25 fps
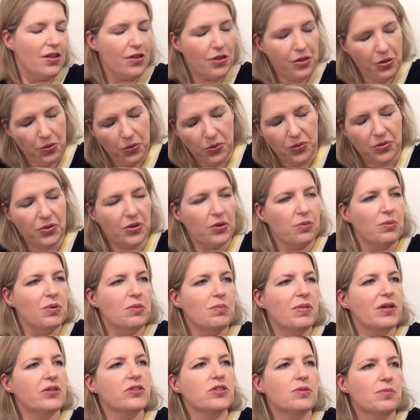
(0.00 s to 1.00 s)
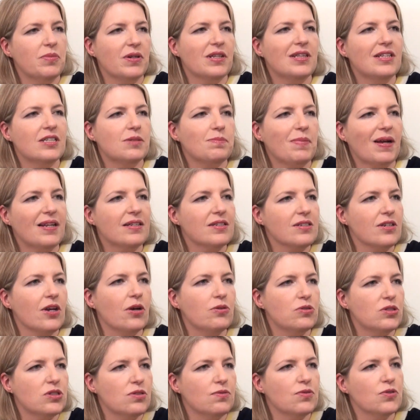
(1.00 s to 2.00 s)
thought that we'd be able to bring this band to
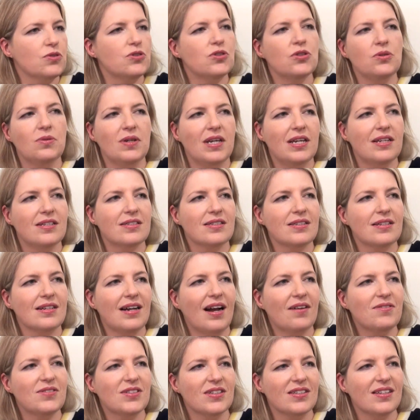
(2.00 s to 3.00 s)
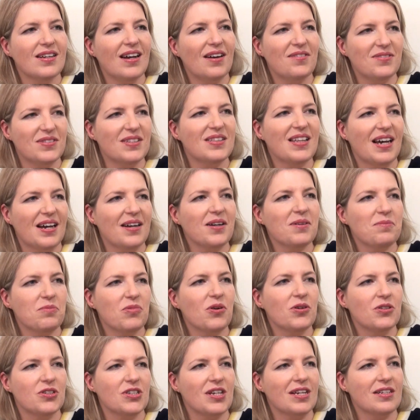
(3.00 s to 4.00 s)
Coastival two years after after that
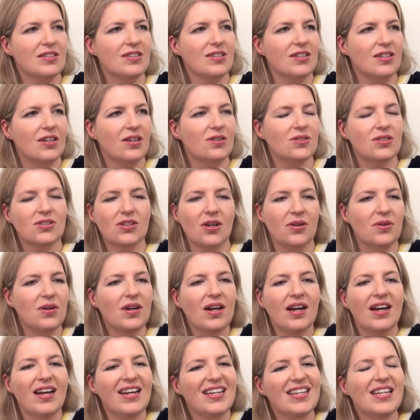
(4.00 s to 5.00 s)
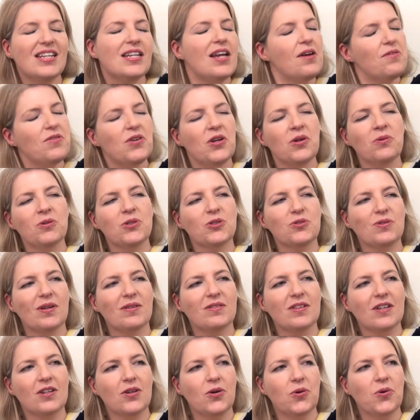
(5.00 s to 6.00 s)
project, you know. So you never know what's around
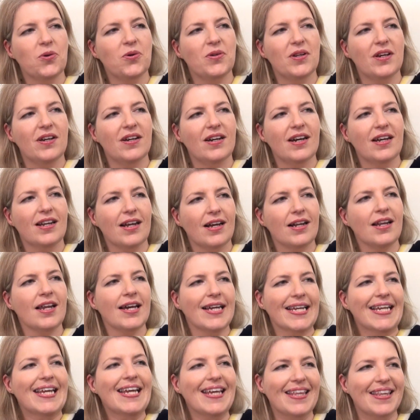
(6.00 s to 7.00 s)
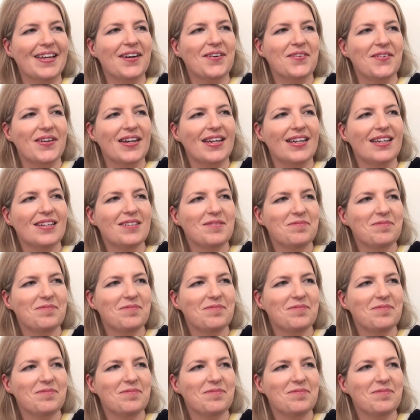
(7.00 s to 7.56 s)
the corner, and I like it that way.